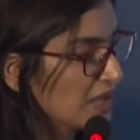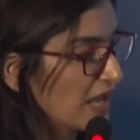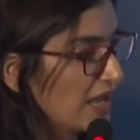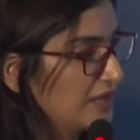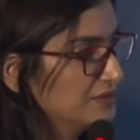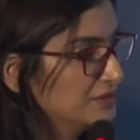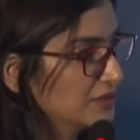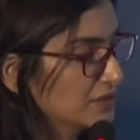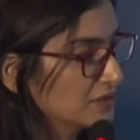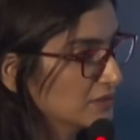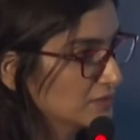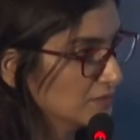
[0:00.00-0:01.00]
And
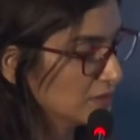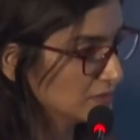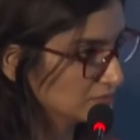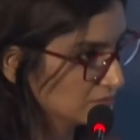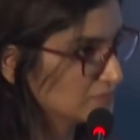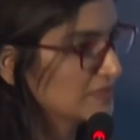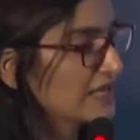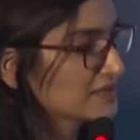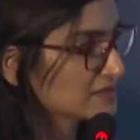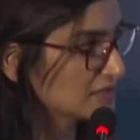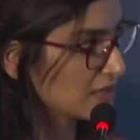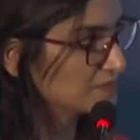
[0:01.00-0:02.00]
uh,
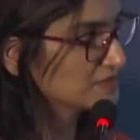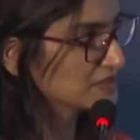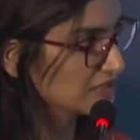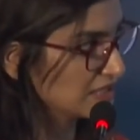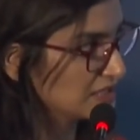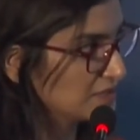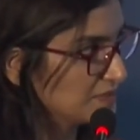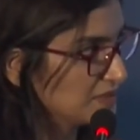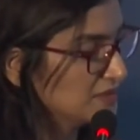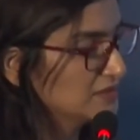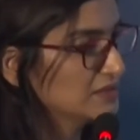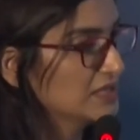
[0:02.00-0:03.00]
next comes
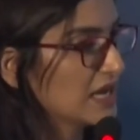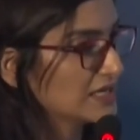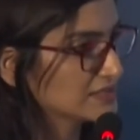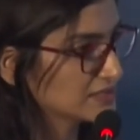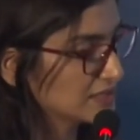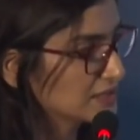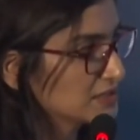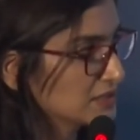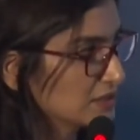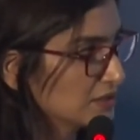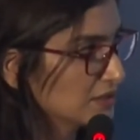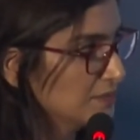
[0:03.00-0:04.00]
KDB. The iStent
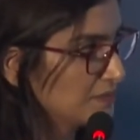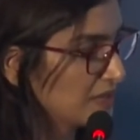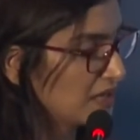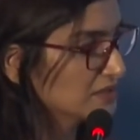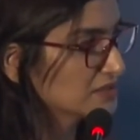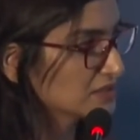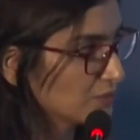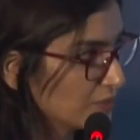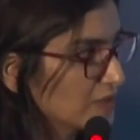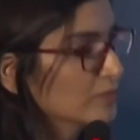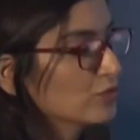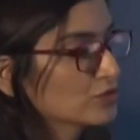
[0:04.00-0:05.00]
uh, implants are
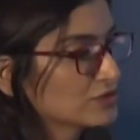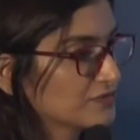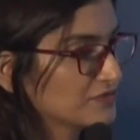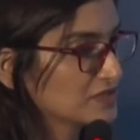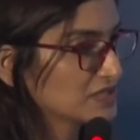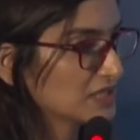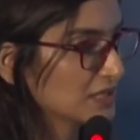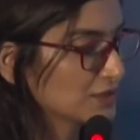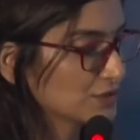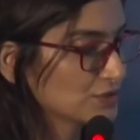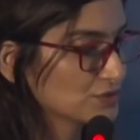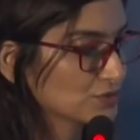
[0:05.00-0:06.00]
way more
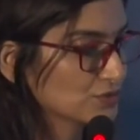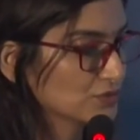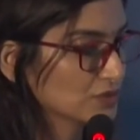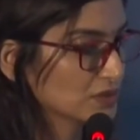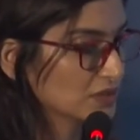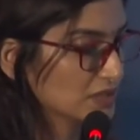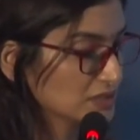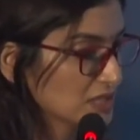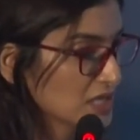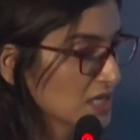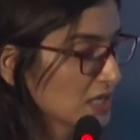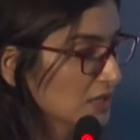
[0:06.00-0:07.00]
sophisticated so that
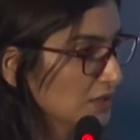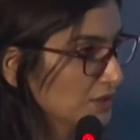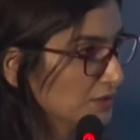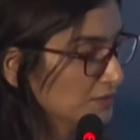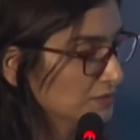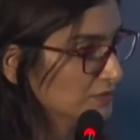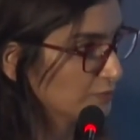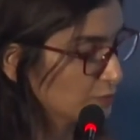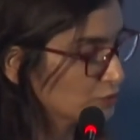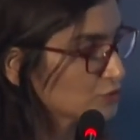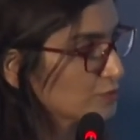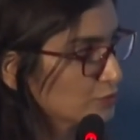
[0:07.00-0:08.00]
uh, the
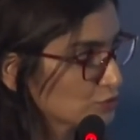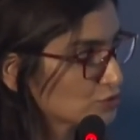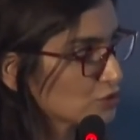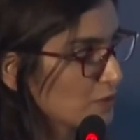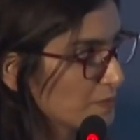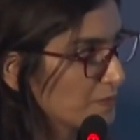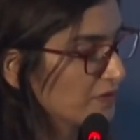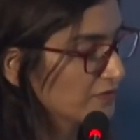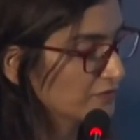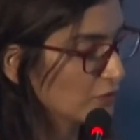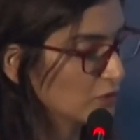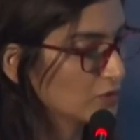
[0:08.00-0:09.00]
post op uh,
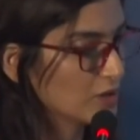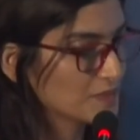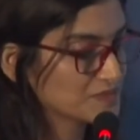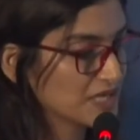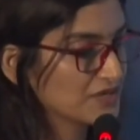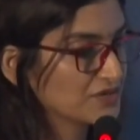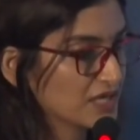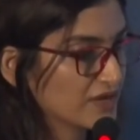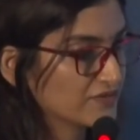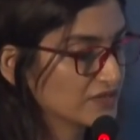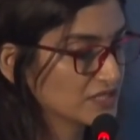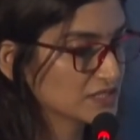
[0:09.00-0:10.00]
follow ups and
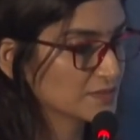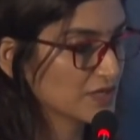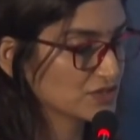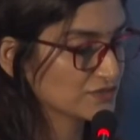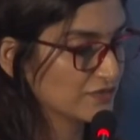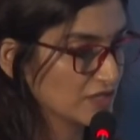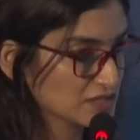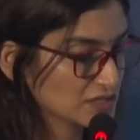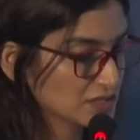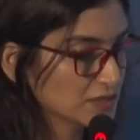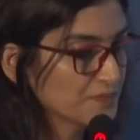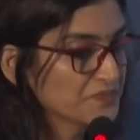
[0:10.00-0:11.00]
recovery is much
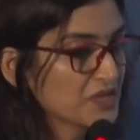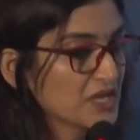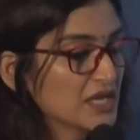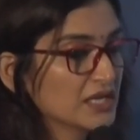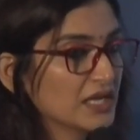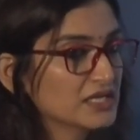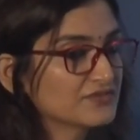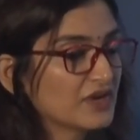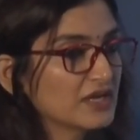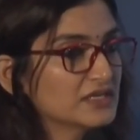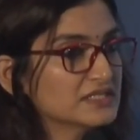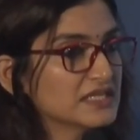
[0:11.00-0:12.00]
faster. Now, as
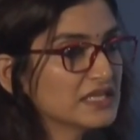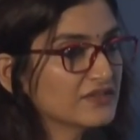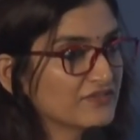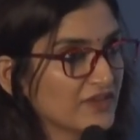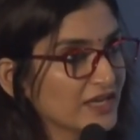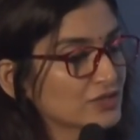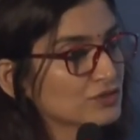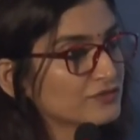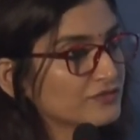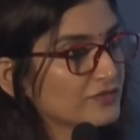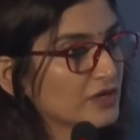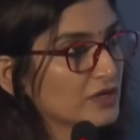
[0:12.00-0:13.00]
far as the effect of
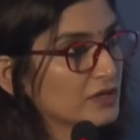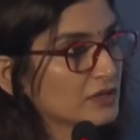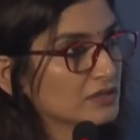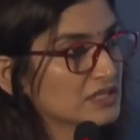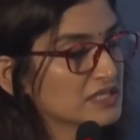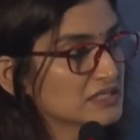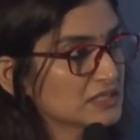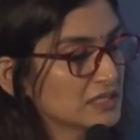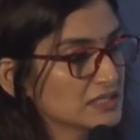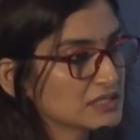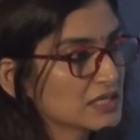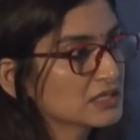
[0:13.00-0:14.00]
uh, these
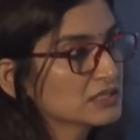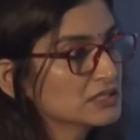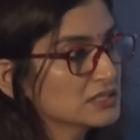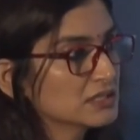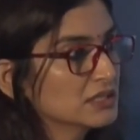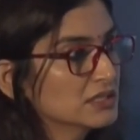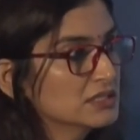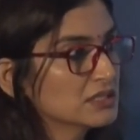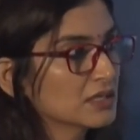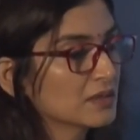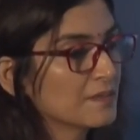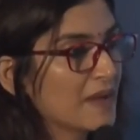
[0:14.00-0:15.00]
things are concerned,
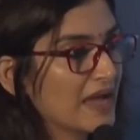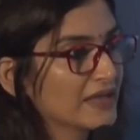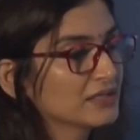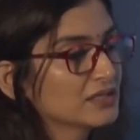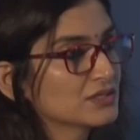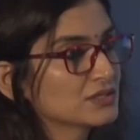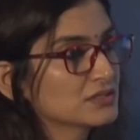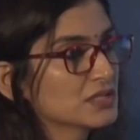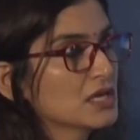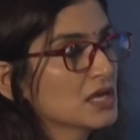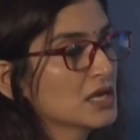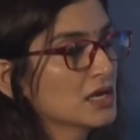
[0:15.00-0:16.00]
uh, BANG is
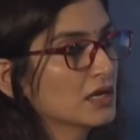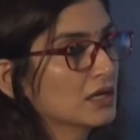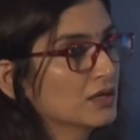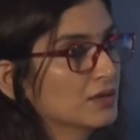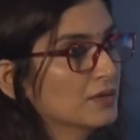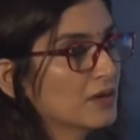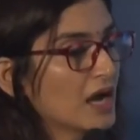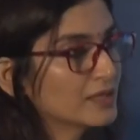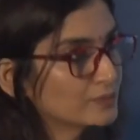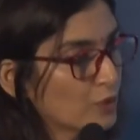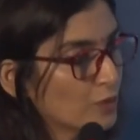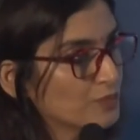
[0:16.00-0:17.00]

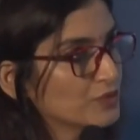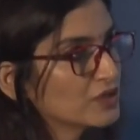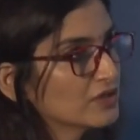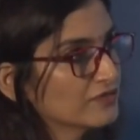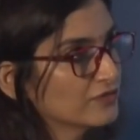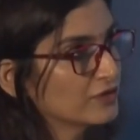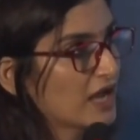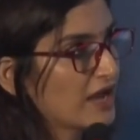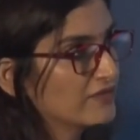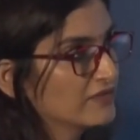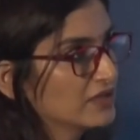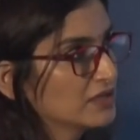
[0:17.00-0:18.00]
unpopular for
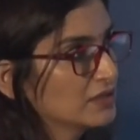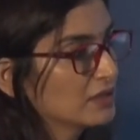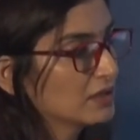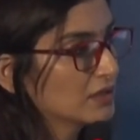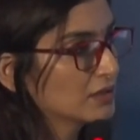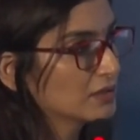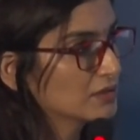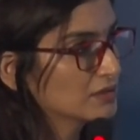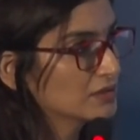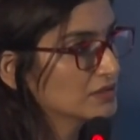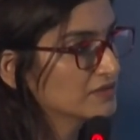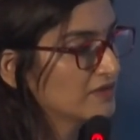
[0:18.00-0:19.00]
having
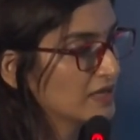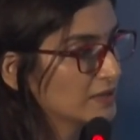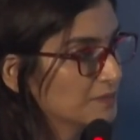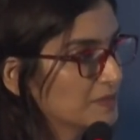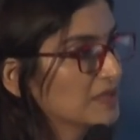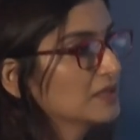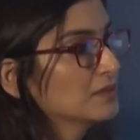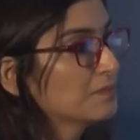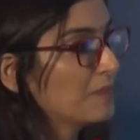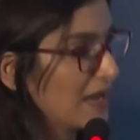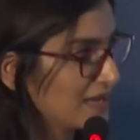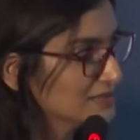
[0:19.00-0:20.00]
developing
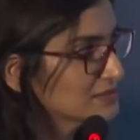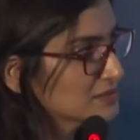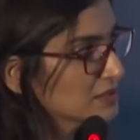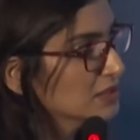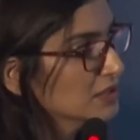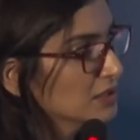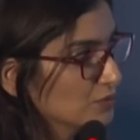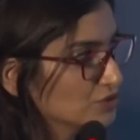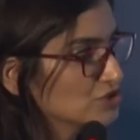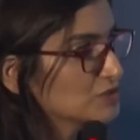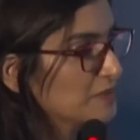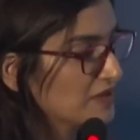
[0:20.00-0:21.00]
PAS
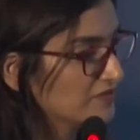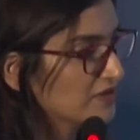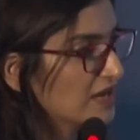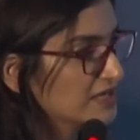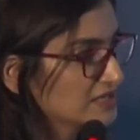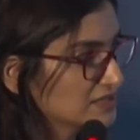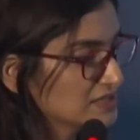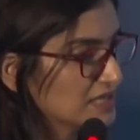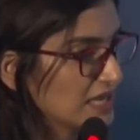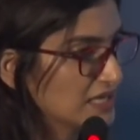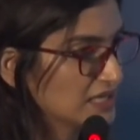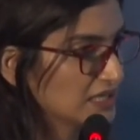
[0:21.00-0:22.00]
which is peripheral anterior
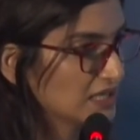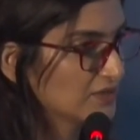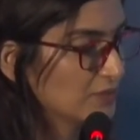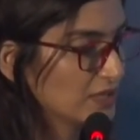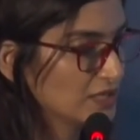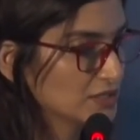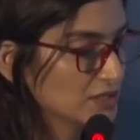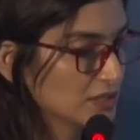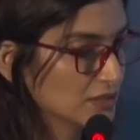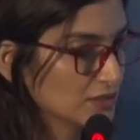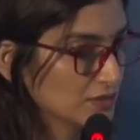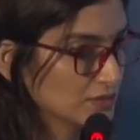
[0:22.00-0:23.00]
synechiae very
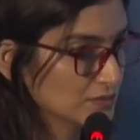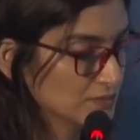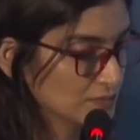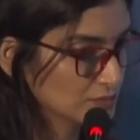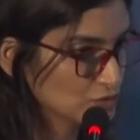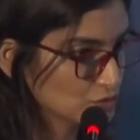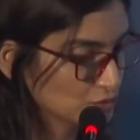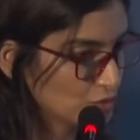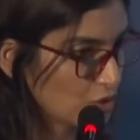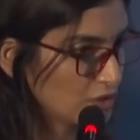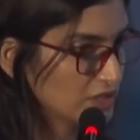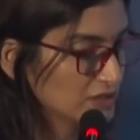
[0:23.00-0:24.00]
um, soon
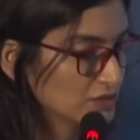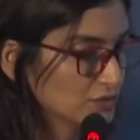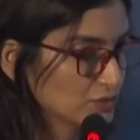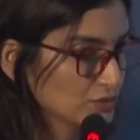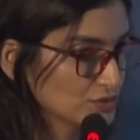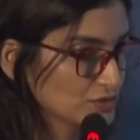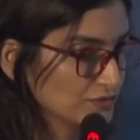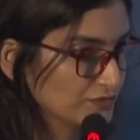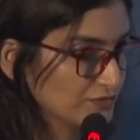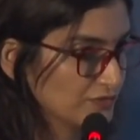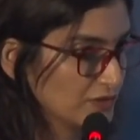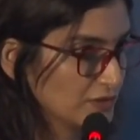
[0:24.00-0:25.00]
on in the course of
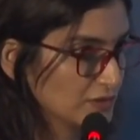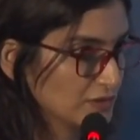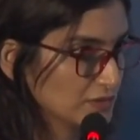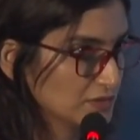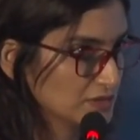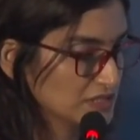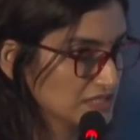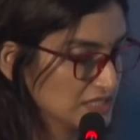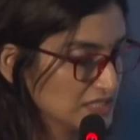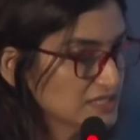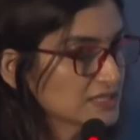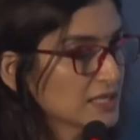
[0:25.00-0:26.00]
uh, the
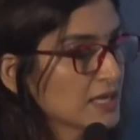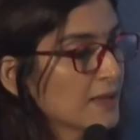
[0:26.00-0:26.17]
disease